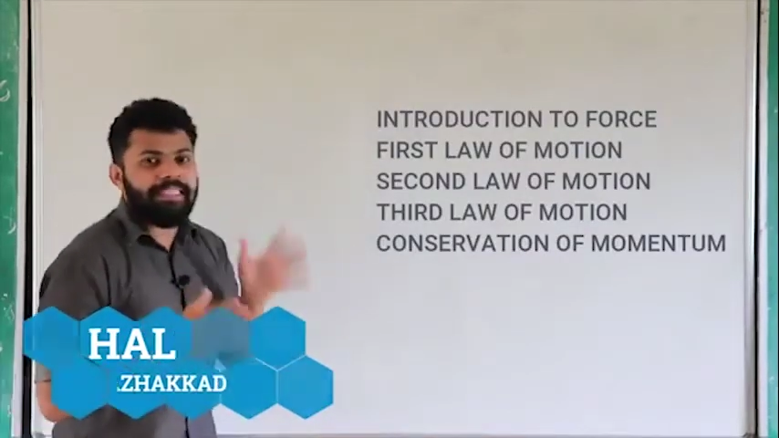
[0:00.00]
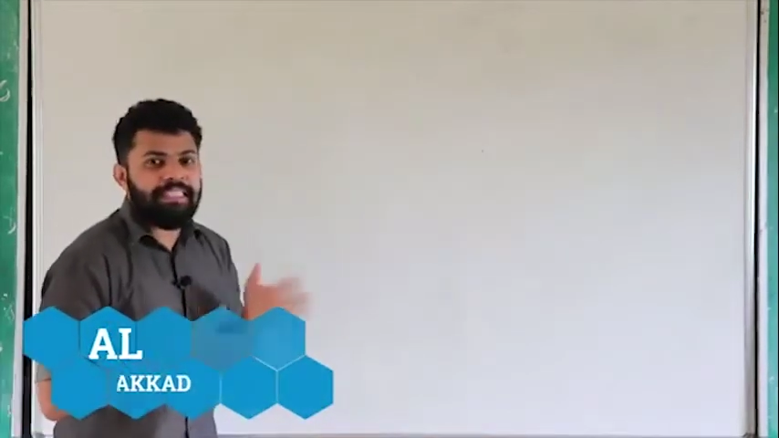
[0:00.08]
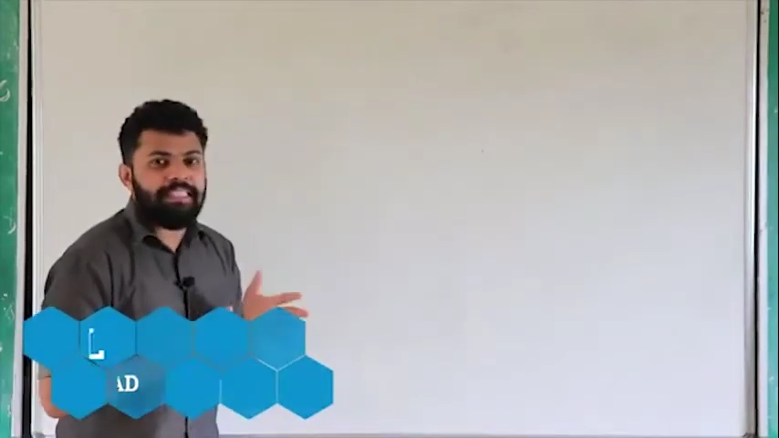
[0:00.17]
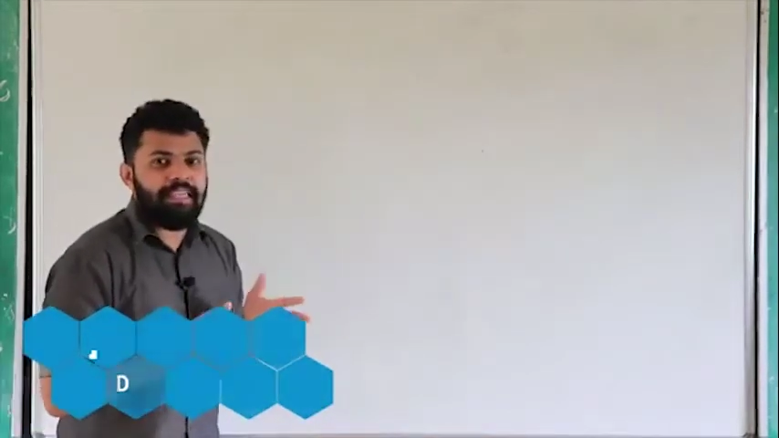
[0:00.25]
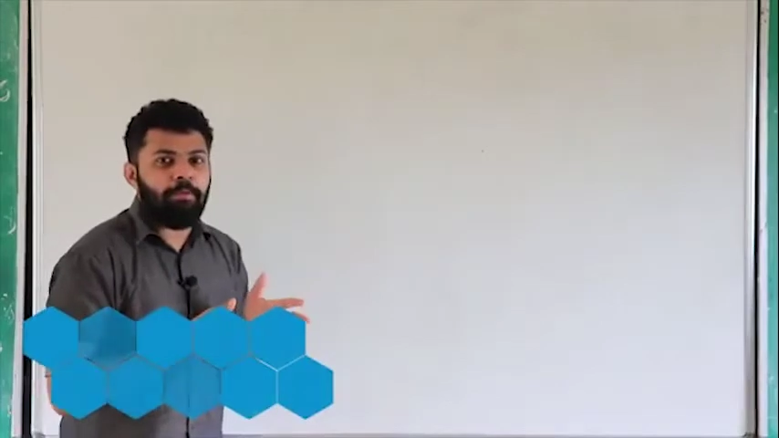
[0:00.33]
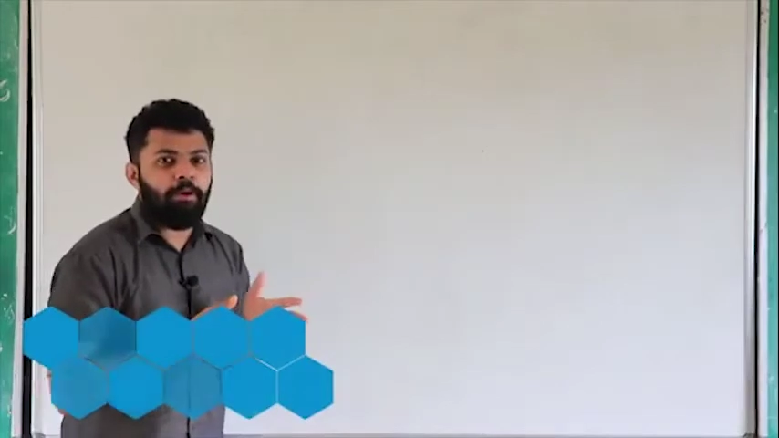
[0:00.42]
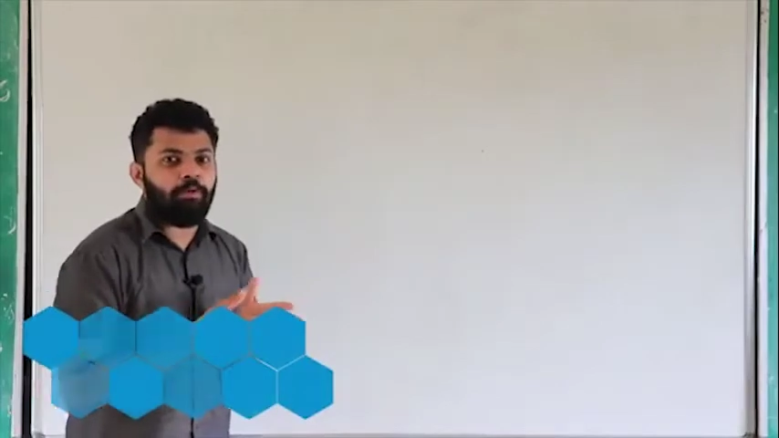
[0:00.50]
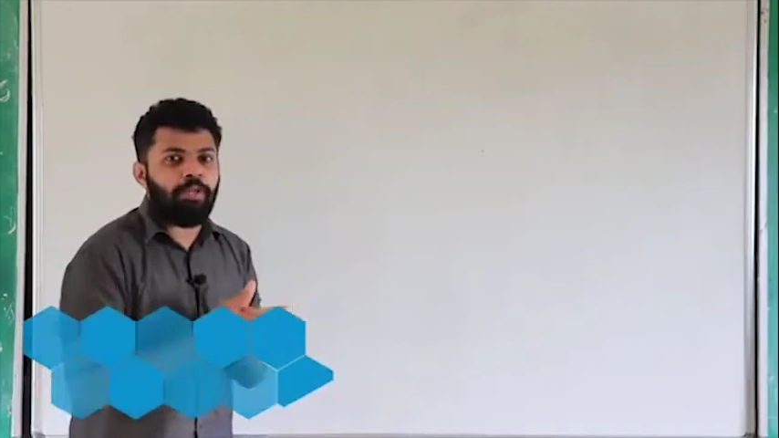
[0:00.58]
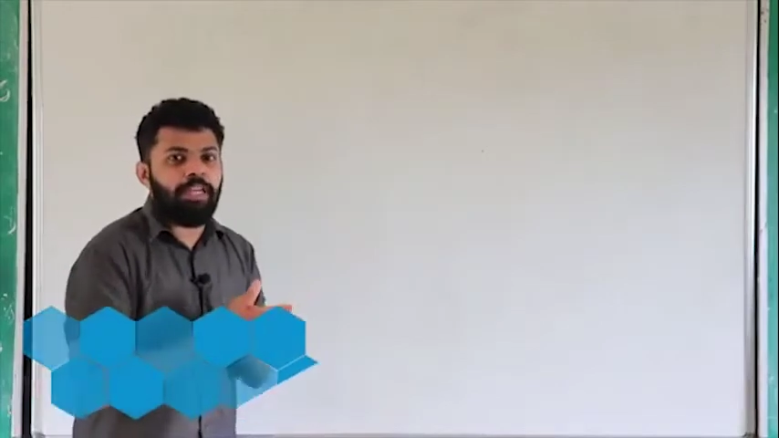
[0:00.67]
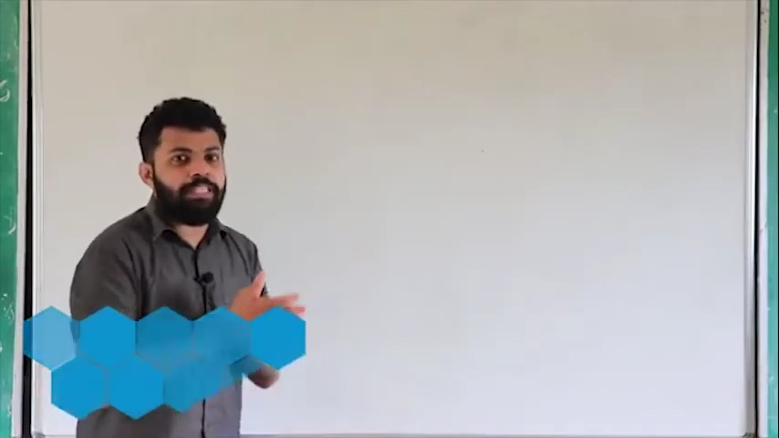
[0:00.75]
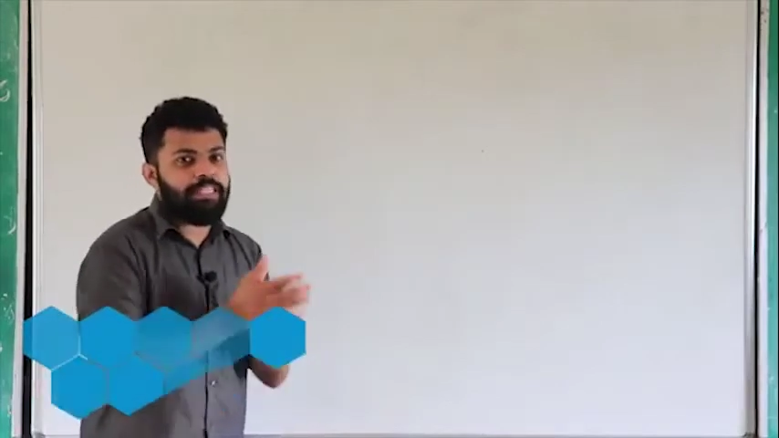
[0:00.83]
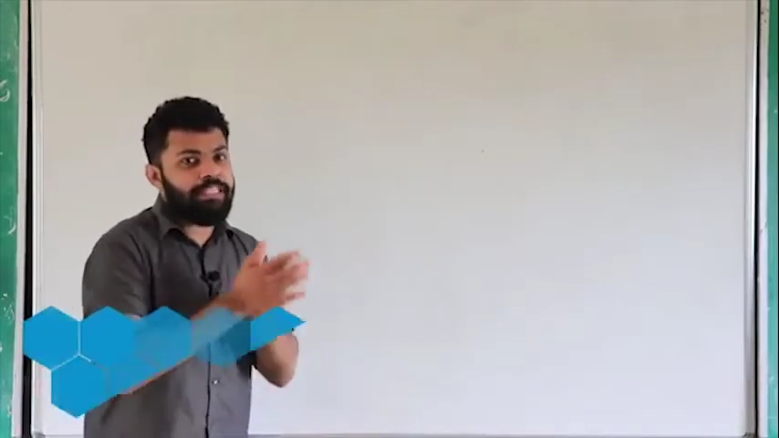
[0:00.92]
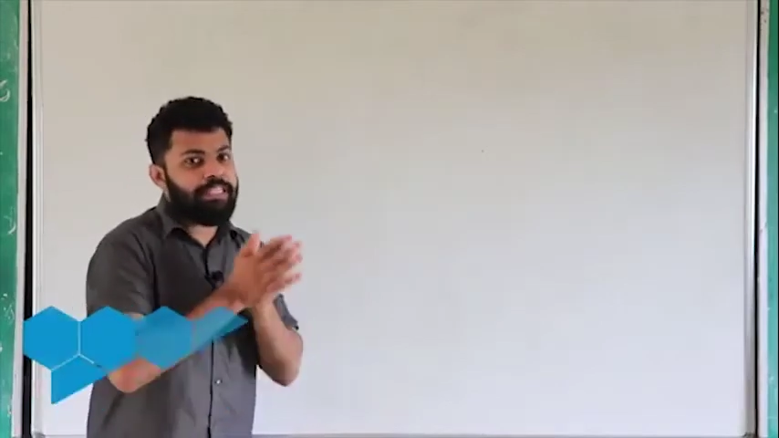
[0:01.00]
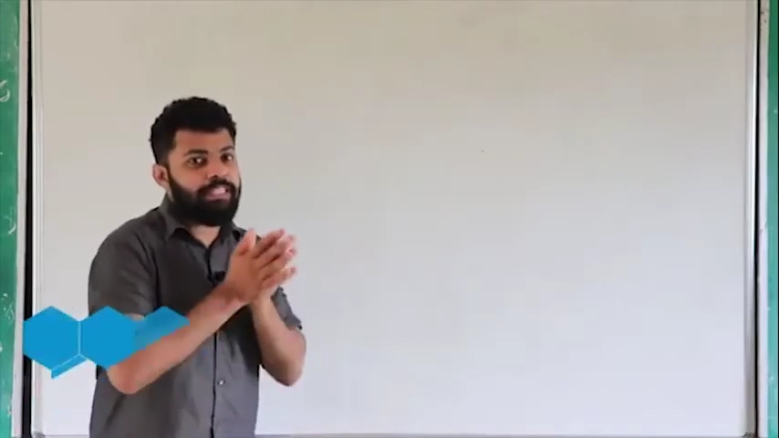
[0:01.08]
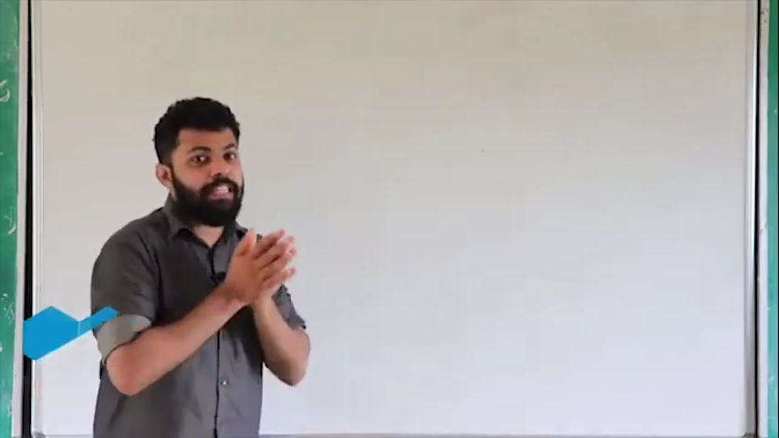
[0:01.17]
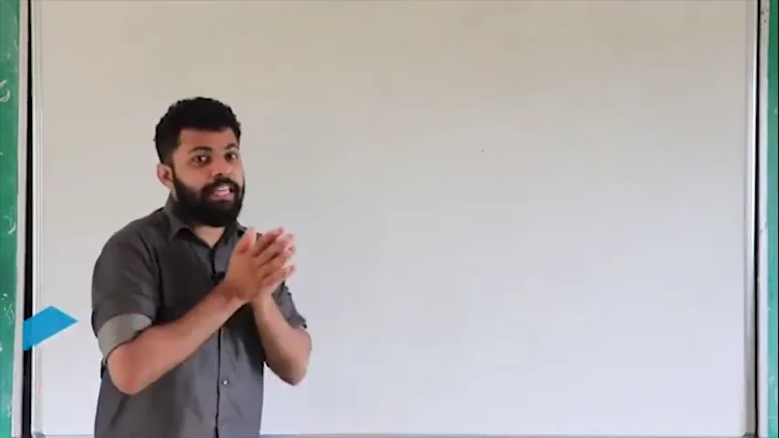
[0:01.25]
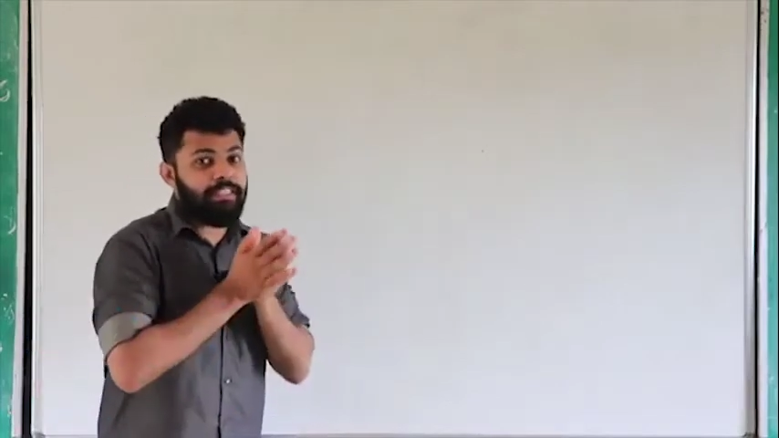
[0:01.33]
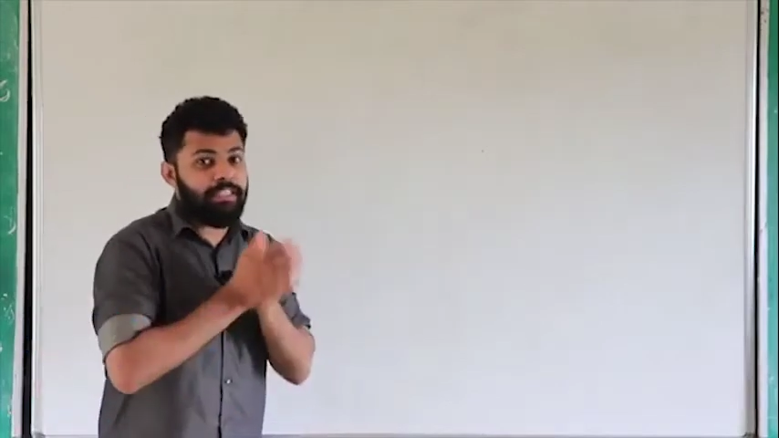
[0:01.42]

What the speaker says: is about the